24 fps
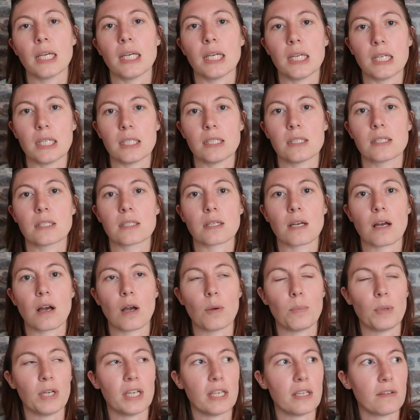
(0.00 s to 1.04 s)
is,
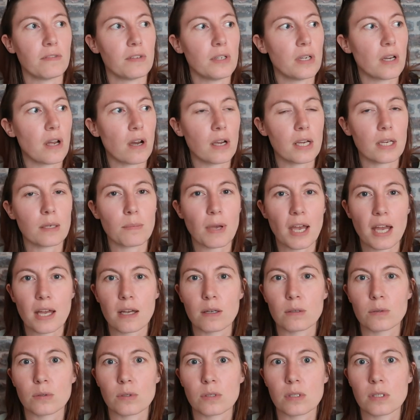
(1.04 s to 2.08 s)
I believe,
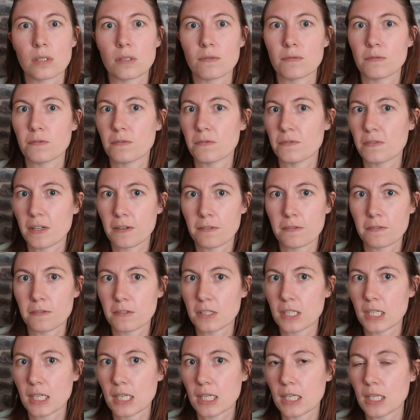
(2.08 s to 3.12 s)

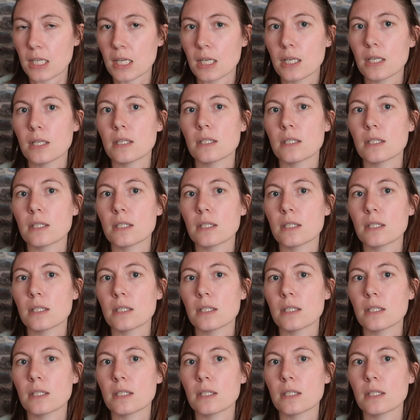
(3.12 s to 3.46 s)
£9.50,